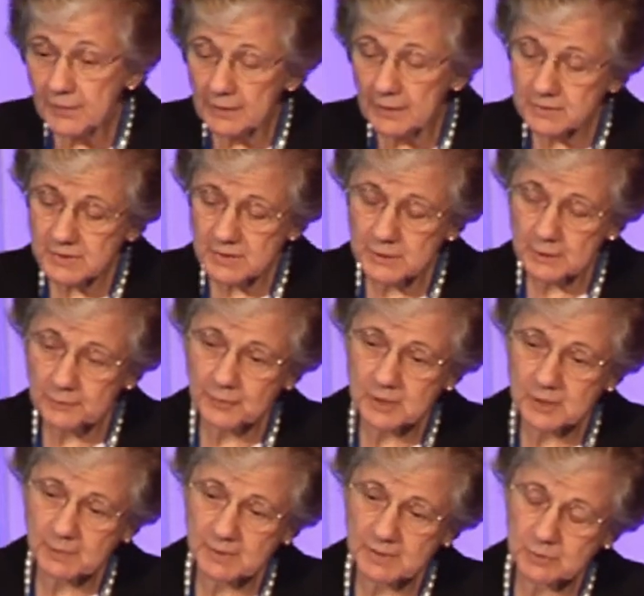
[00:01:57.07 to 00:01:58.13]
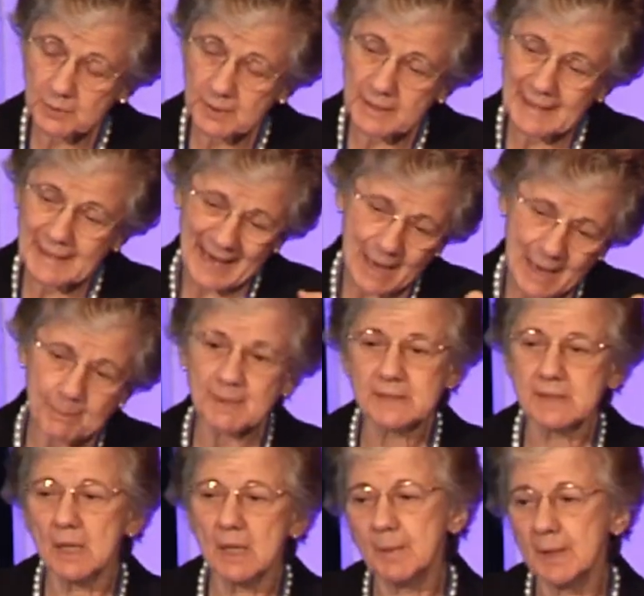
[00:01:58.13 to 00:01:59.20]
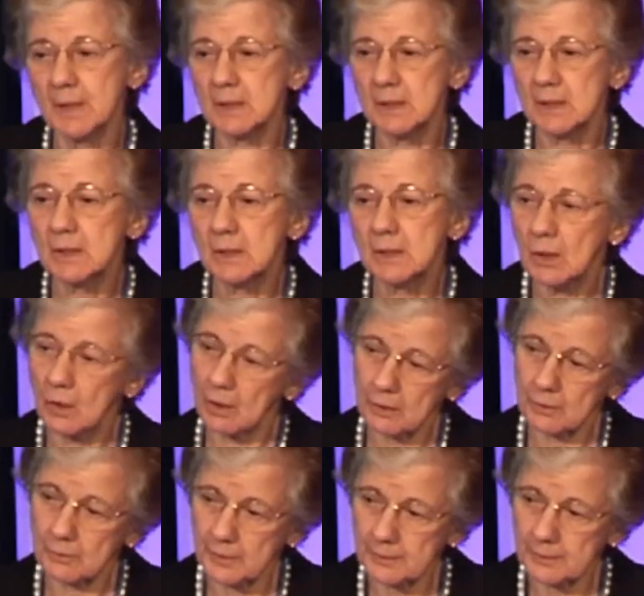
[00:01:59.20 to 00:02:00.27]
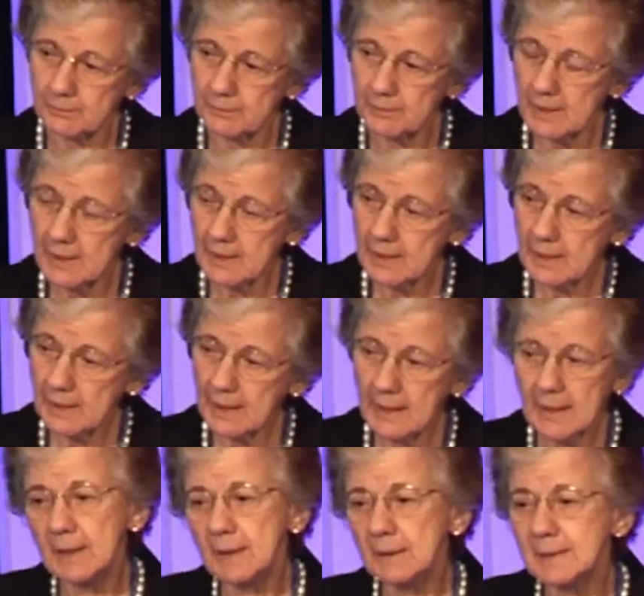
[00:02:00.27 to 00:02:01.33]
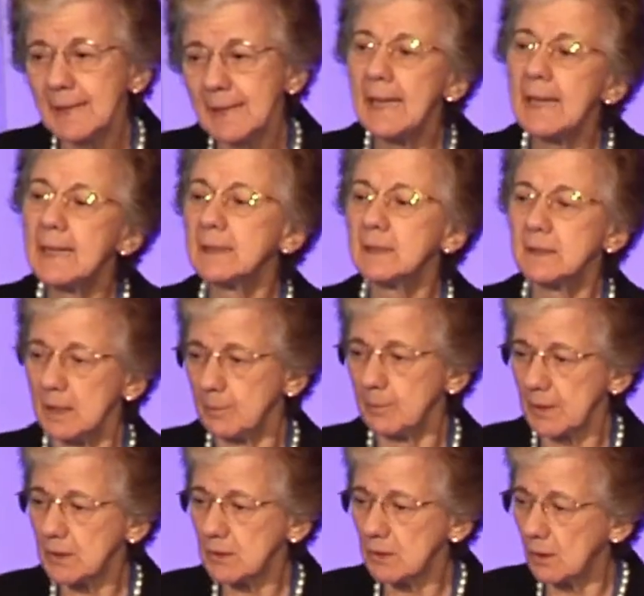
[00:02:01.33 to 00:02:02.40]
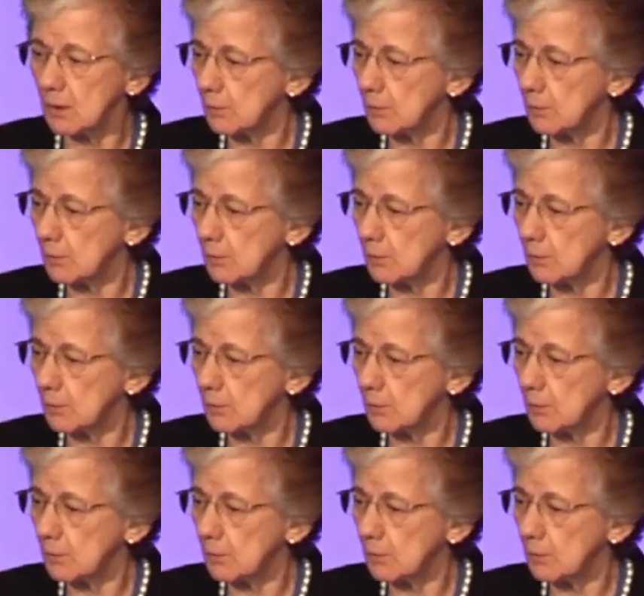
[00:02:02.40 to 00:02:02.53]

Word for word: there's a difference between epidemic cholera and endemic